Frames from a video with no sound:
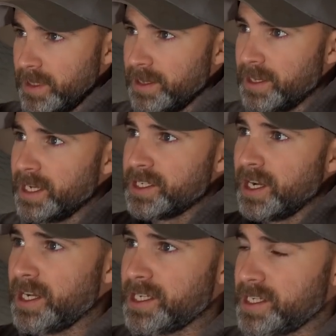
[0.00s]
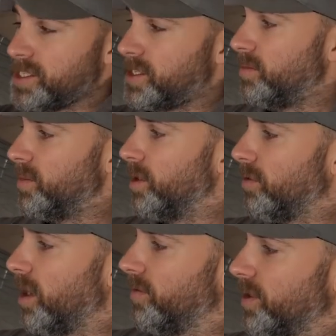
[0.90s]
the entire system, and
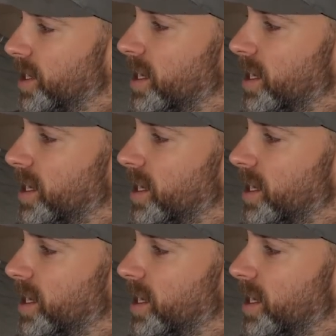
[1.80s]
rather than